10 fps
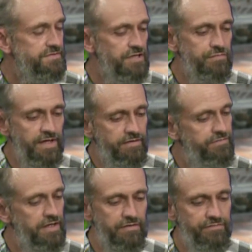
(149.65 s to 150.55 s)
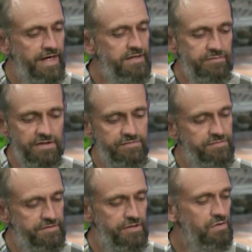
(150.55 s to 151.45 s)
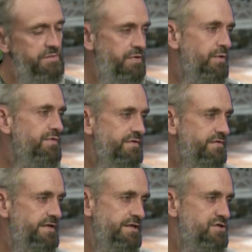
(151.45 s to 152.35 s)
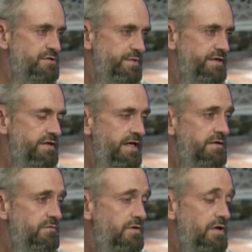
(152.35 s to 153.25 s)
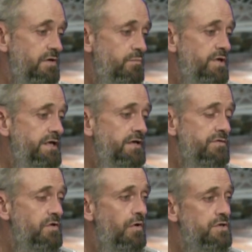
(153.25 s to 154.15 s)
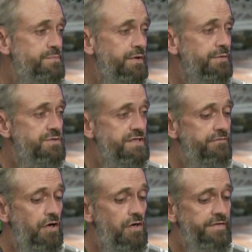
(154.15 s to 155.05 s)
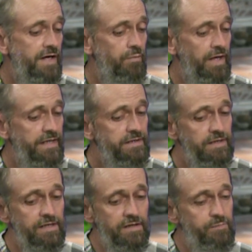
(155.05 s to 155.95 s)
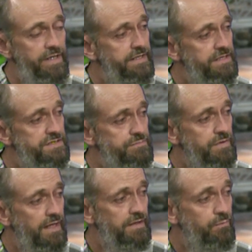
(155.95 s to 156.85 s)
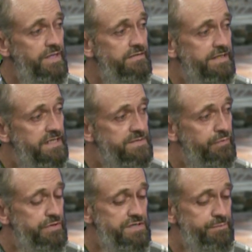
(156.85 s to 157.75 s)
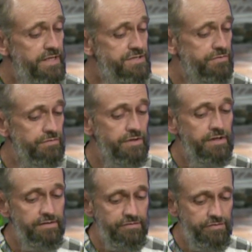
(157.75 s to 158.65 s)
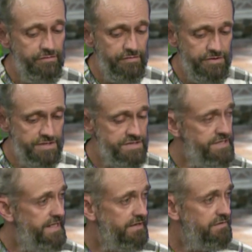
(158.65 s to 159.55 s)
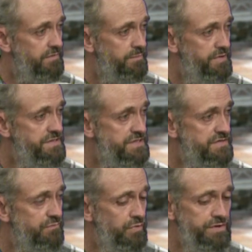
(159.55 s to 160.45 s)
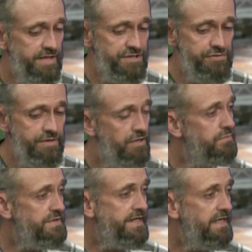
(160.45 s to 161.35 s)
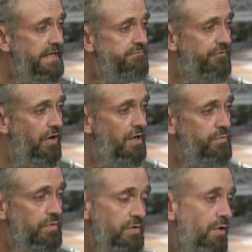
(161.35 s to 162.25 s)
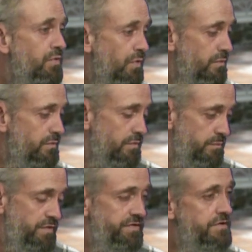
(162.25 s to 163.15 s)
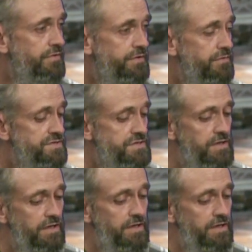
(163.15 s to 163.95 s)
so that they can nearly build the instrument. And many of the large builders have gone that way. But it's, we think it's pretty special to just take pieces of wood that you know where they came from or local materials